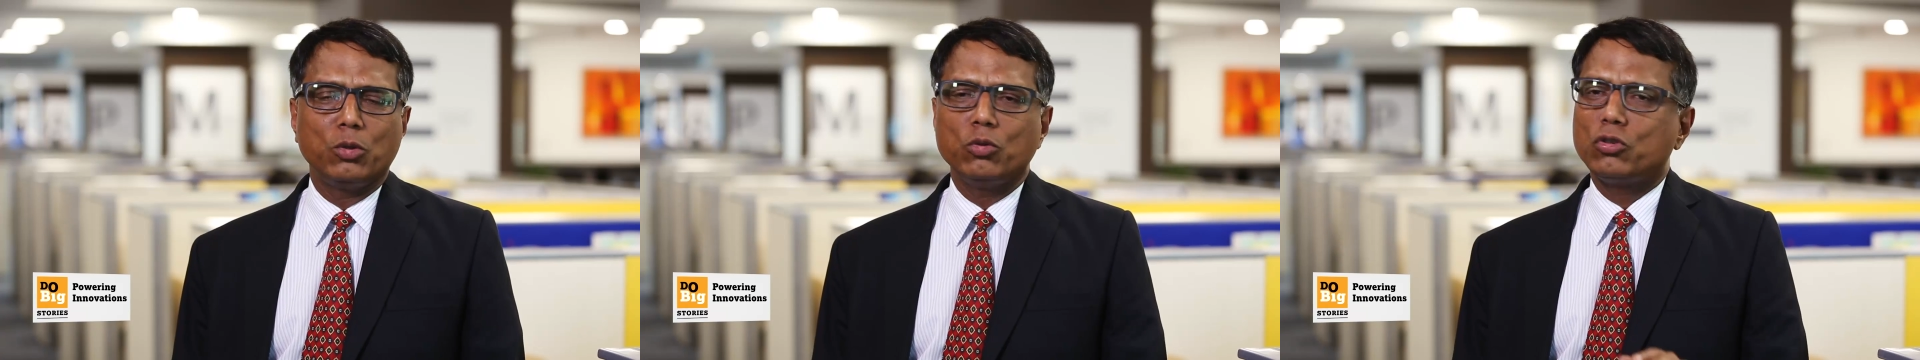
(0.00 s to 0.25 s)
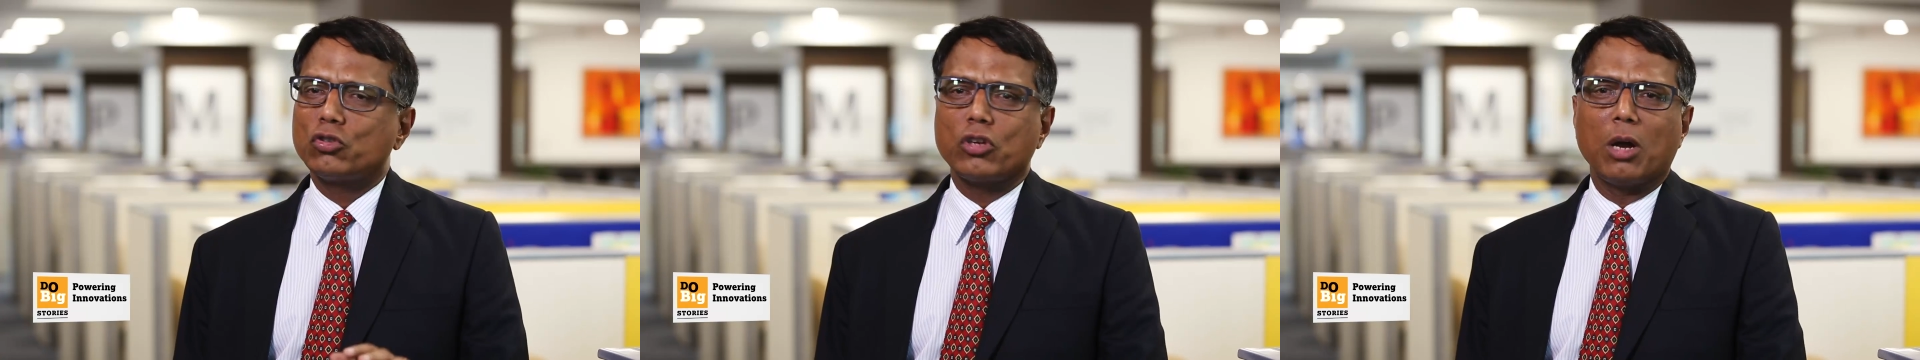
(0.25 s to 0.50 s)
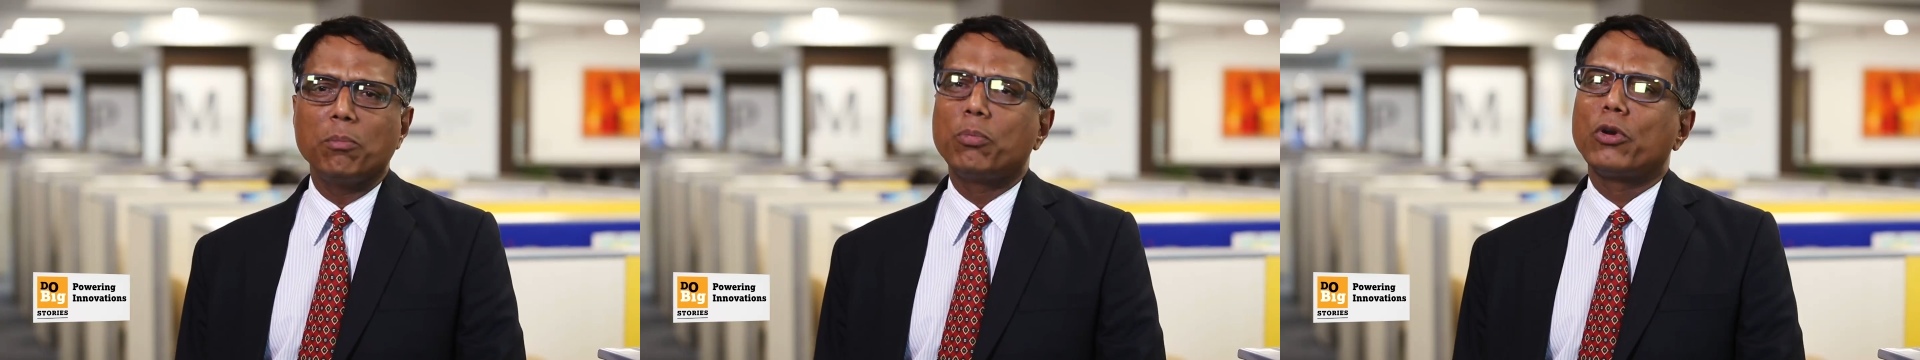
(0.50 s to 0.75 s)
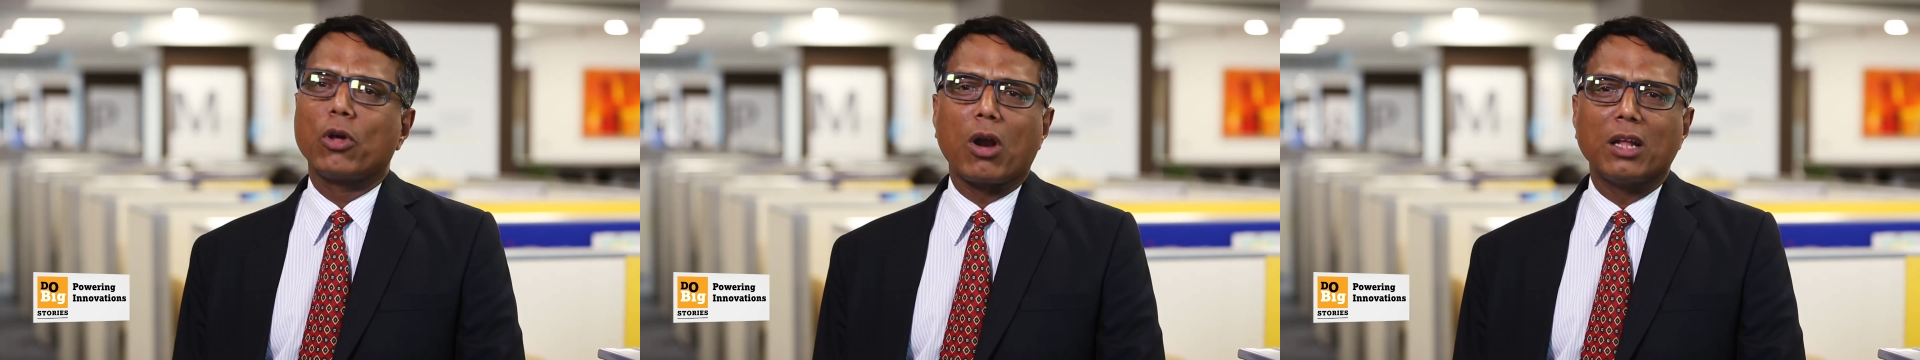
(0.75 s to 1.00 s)
You just come,
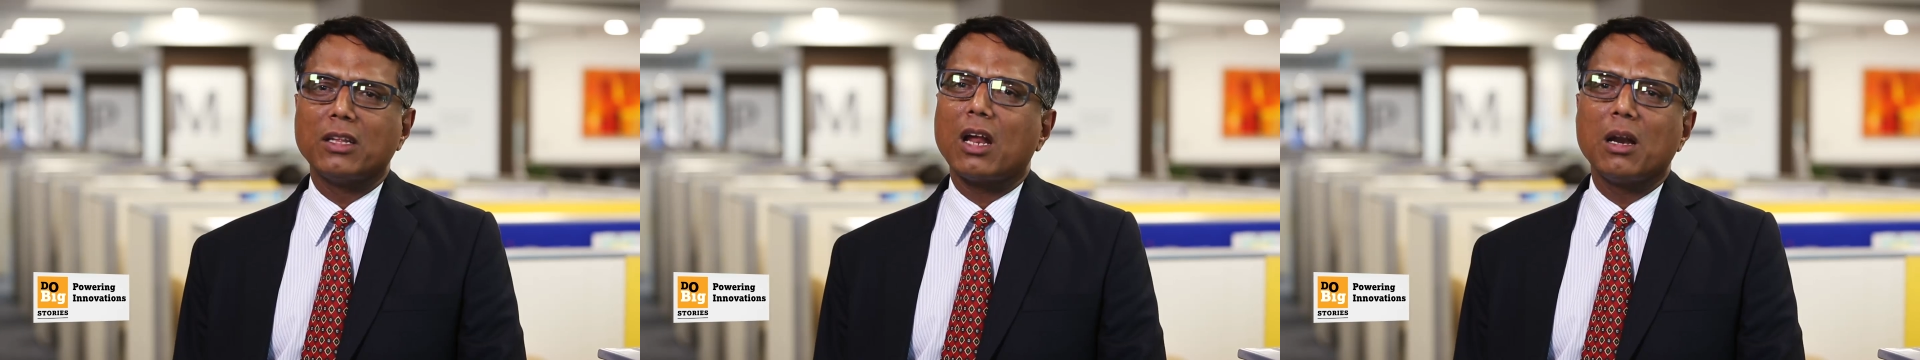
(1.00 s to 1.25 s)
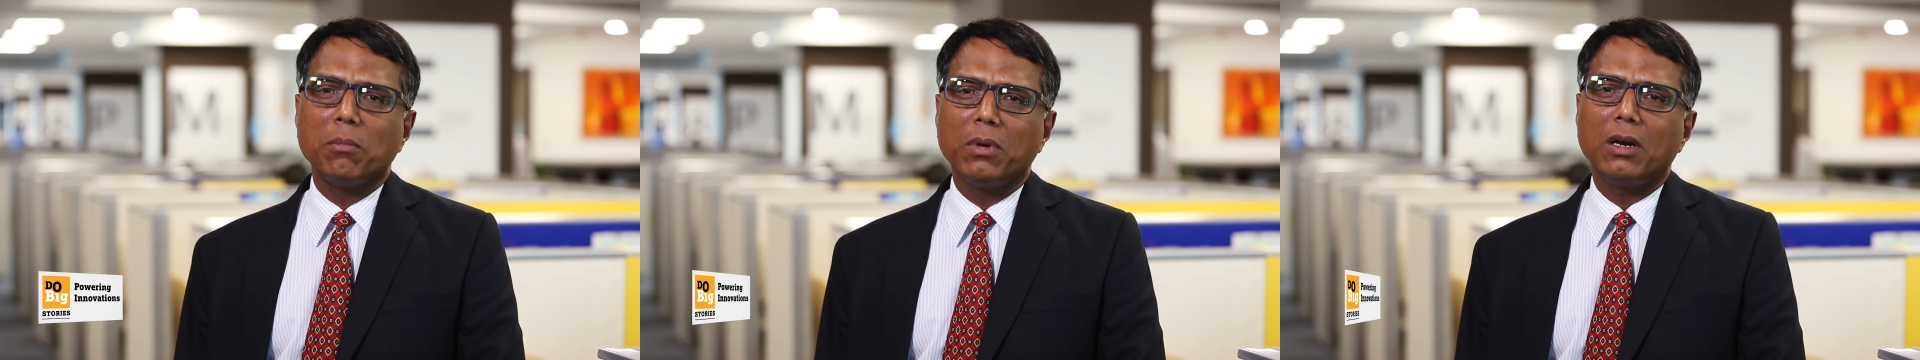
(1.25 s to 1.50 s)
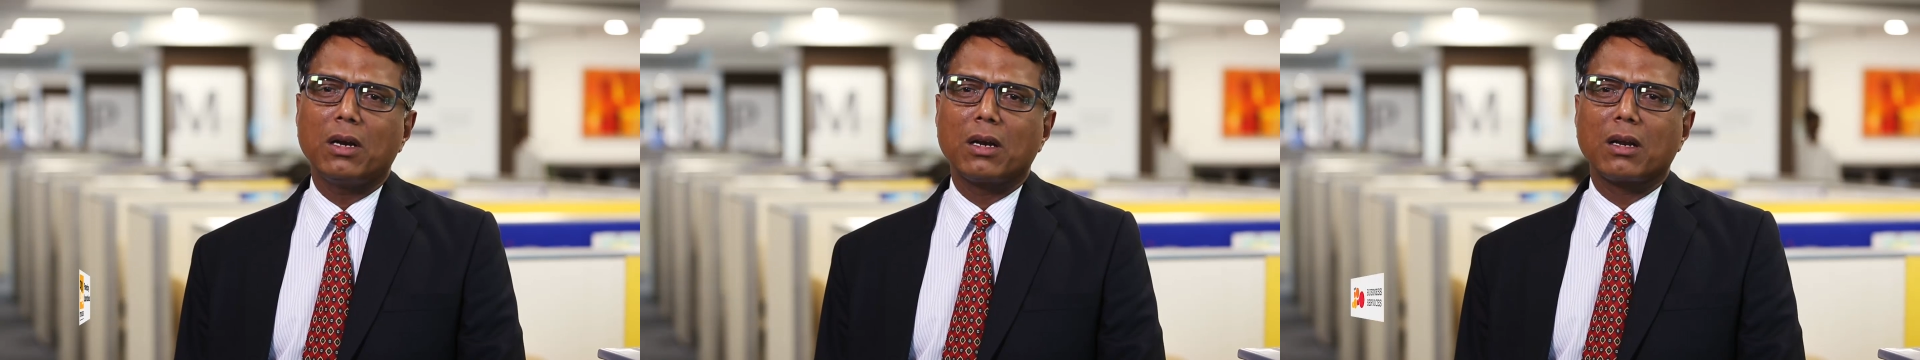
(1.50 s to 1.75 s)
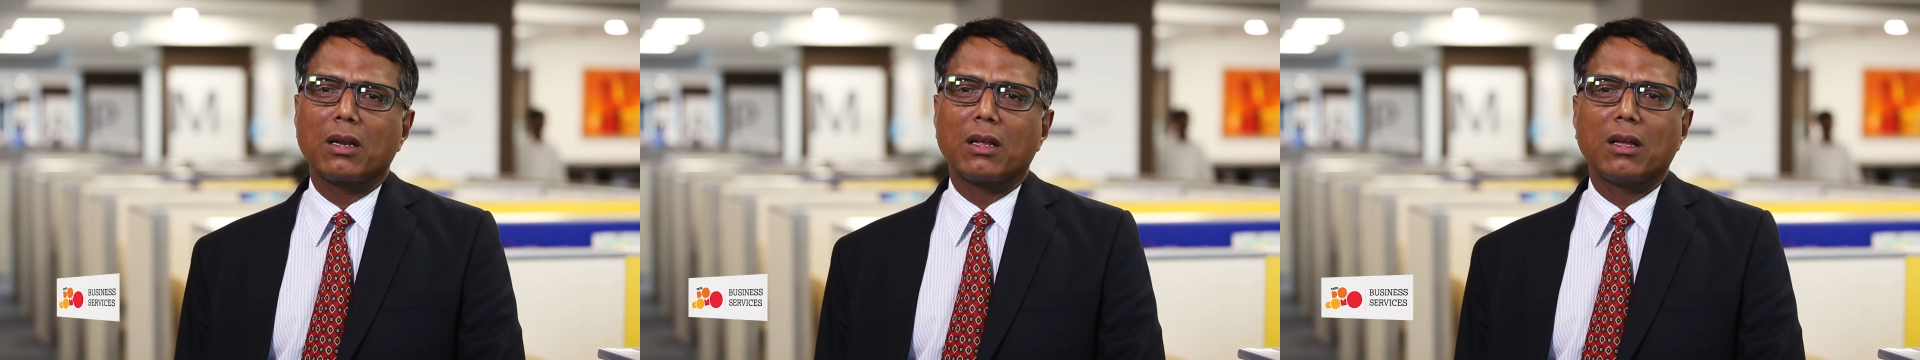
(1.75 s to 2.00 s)
put your Aadhaar number
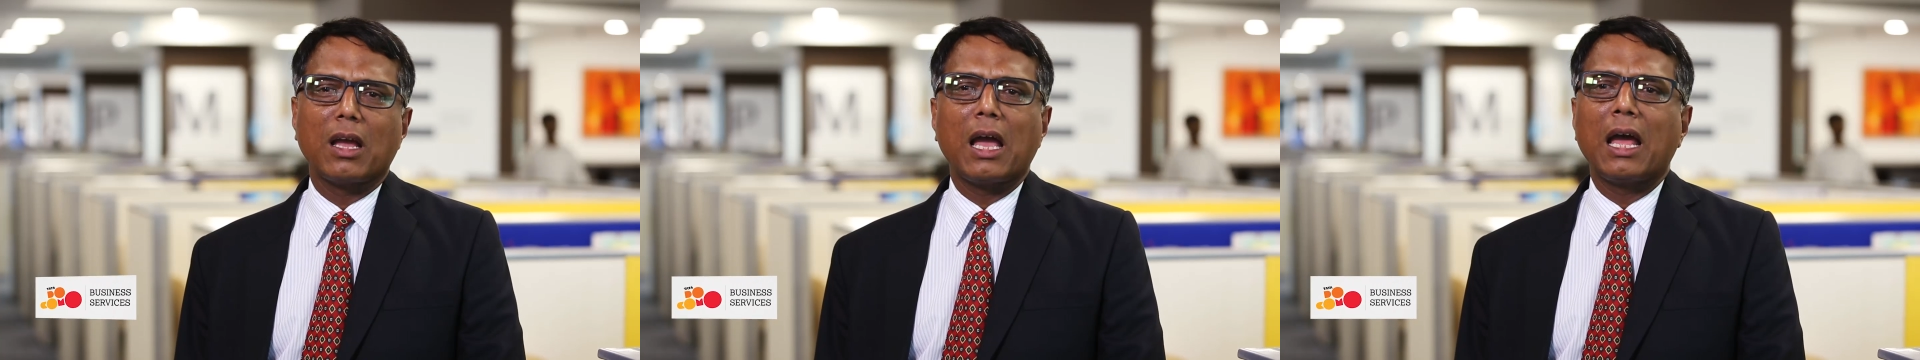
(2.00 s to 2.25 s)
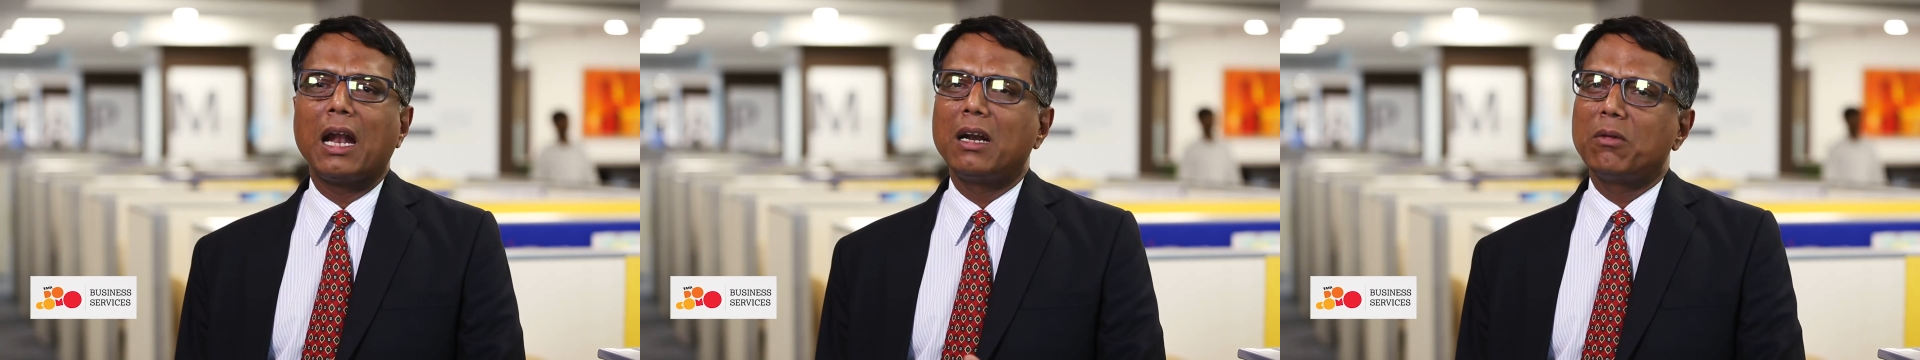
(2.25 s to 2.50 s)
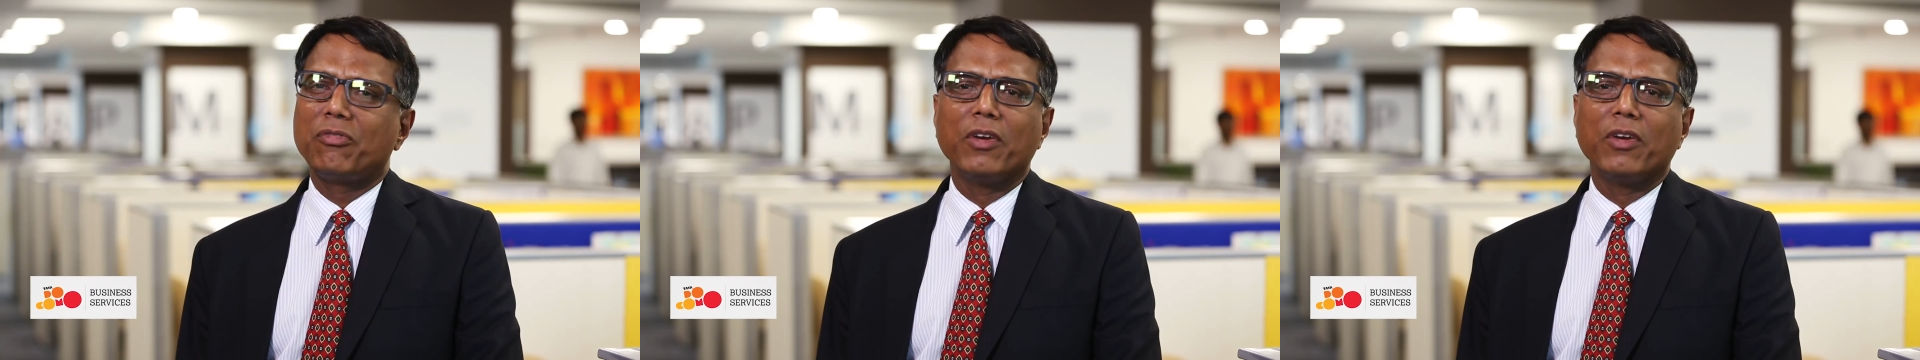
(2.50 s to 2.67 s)
and